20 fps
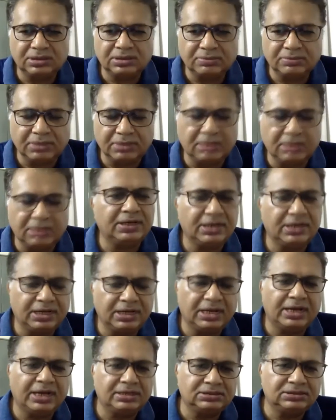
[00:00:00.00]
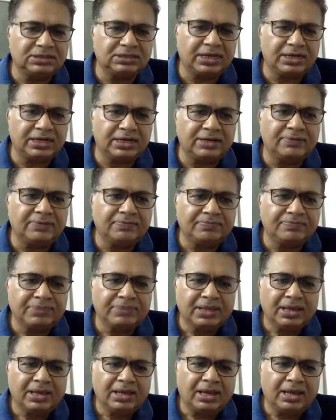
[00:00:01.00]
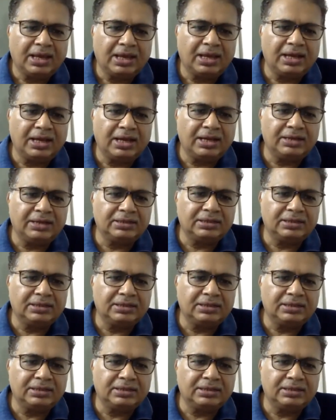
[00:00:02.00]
between India and China. And